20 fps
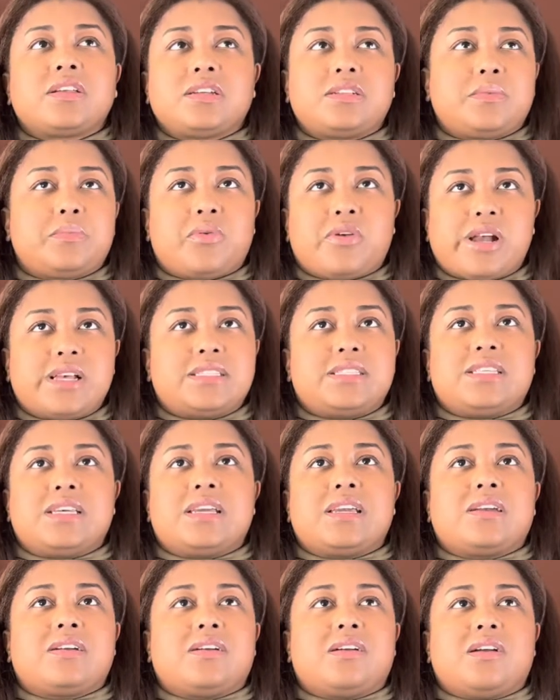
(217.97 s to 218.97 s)

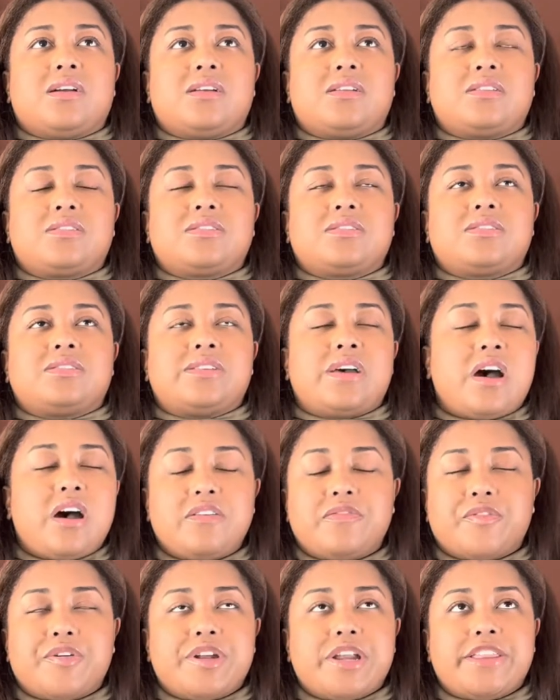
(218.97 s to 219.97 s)
depressing or
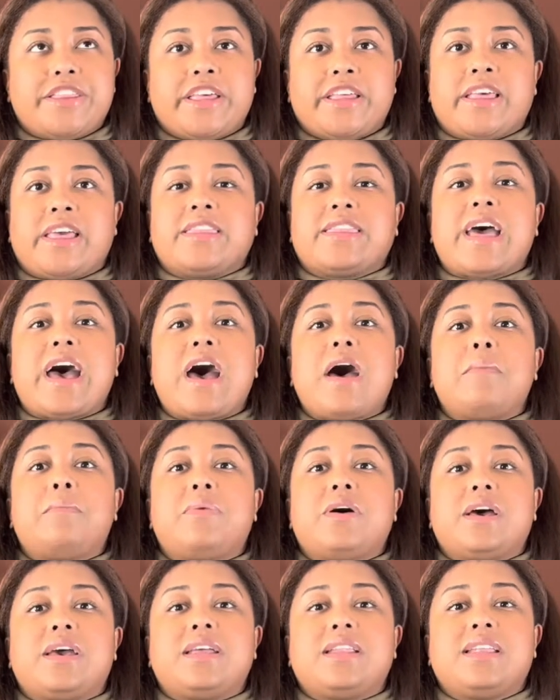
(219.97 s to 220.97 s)
tough or anything like that
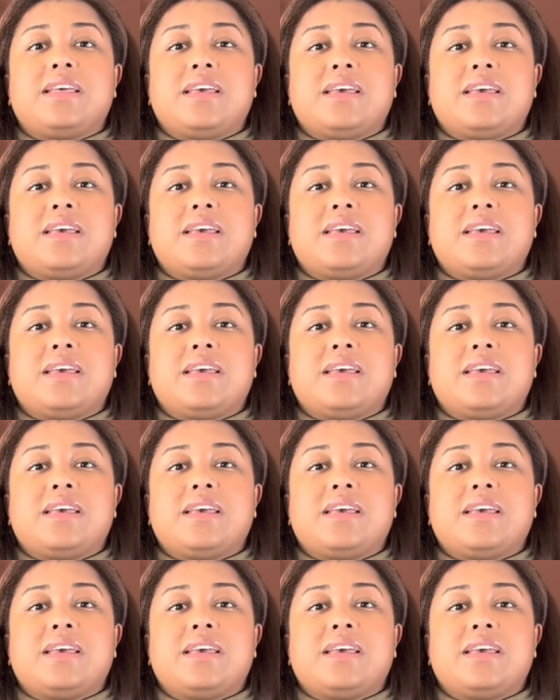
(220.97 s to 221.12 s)
but